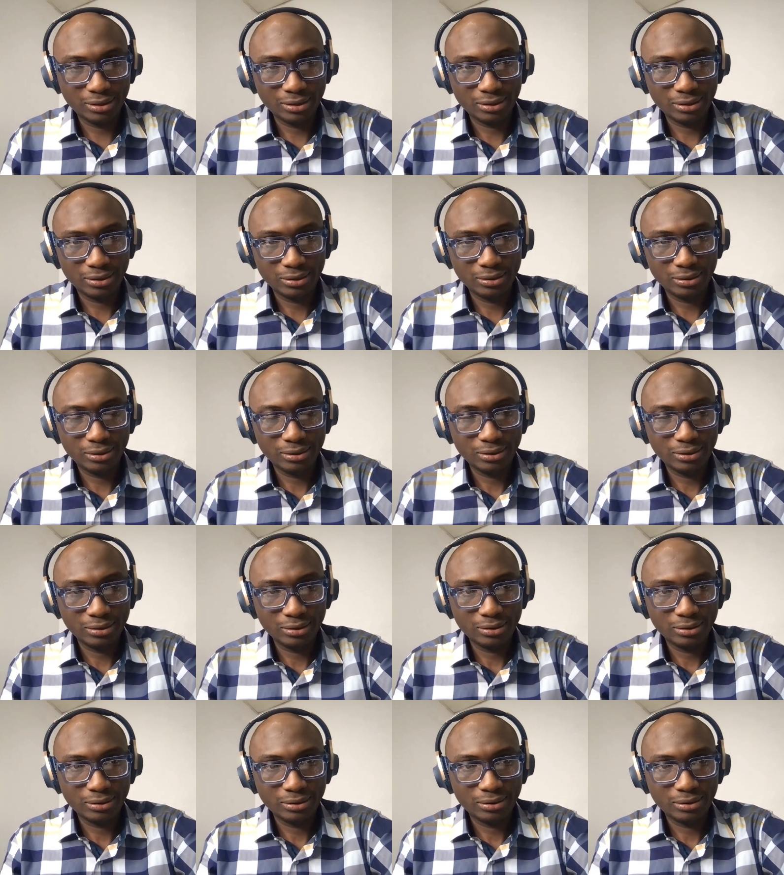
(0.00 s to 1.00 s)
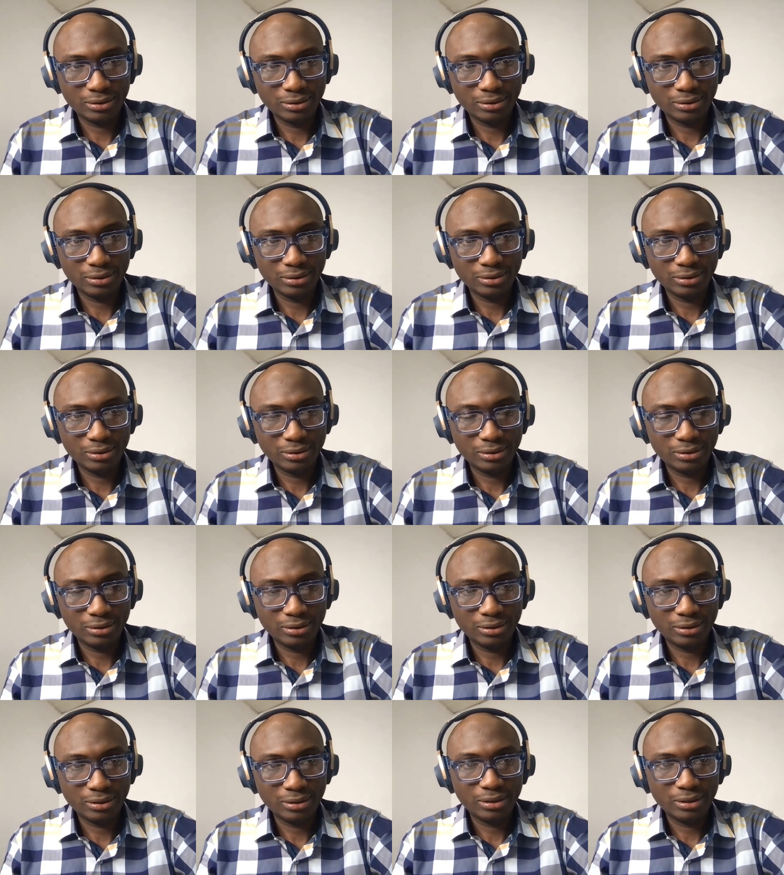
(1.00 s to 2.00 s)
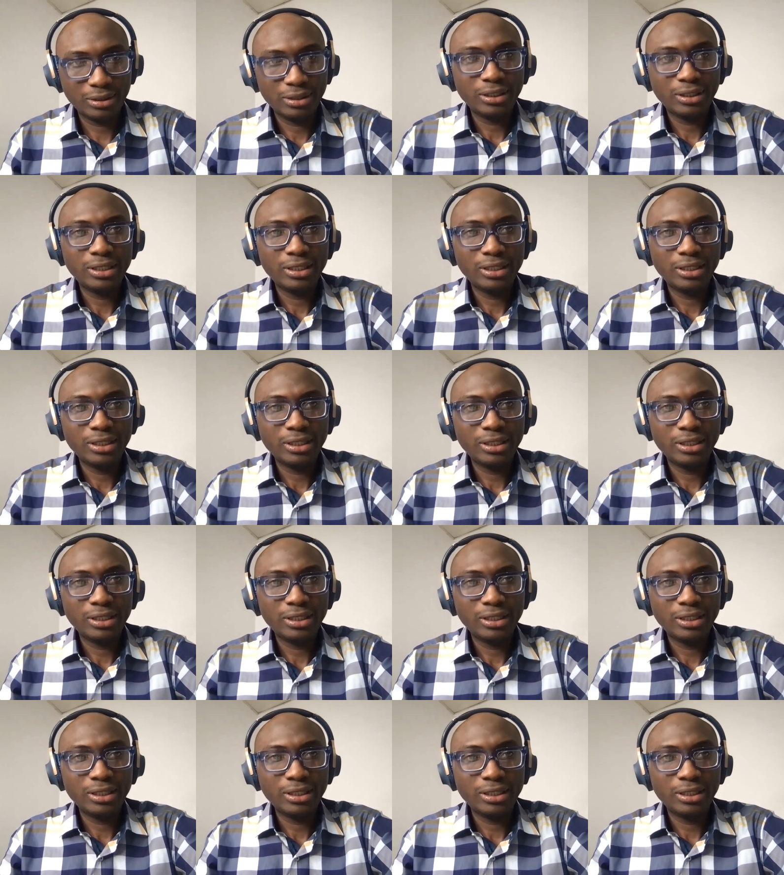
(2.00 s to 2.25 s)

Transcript: (no one is talking)